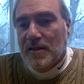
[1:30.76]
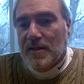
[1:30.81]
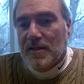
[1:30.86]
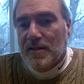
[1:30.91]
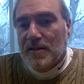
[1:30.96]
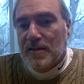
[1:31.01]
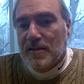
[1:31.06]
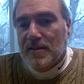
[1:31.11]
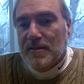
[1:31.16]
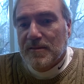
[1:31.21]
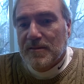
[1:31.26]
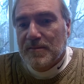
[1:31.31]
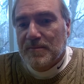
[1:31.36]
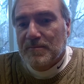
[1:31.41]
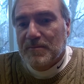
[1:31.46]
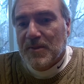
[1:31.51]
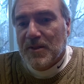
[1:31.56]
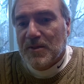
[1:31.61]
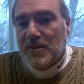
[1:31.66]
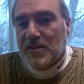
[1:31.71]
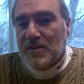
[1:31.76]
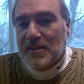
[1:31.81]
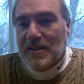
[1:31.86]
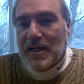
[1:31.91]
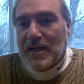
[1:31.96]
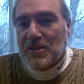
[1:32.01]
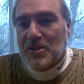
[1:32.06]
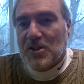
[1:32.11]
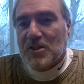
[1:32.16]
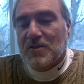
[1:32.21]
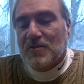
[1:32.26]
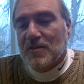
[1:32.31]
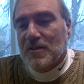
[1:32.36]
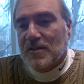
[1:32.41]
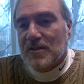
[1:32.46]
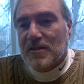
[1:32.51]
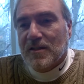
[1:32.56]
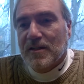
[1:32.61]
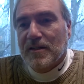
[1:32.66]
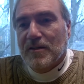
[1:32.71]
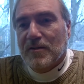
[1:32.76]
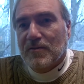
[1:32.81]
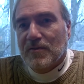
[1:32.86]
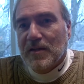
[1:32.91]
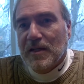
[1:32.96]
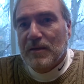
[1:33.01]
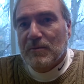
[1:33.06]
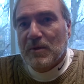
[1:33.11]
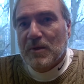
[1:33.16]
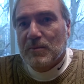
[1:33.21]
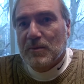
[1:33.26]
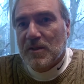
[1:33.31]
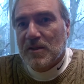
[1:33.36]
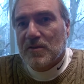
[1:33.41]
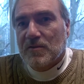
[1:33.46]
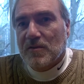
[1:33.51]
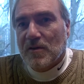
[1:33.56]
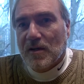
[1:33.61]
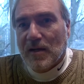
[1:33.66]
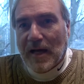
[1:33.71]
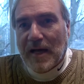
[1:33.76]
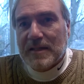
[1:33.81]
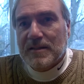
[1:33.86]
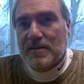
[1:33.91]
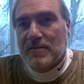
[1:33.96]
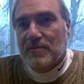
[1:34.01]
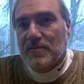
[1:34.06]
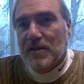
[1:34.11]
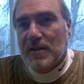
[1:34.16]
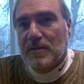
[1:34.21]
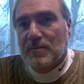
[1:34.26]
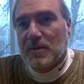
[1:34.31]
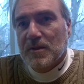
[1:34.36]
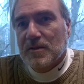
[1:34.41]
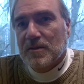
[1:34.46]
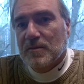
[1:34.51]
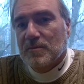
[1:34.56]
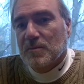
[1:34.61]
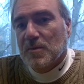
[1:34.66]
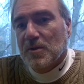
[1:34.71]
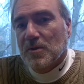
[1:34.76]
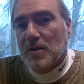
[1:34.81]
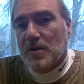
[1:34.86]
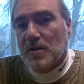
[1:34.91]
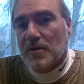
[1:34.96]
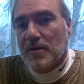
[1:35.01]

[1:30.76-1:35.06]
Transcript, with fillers: Uh, you know, it's not just for the Slater family, but it's for lots of families in Bowling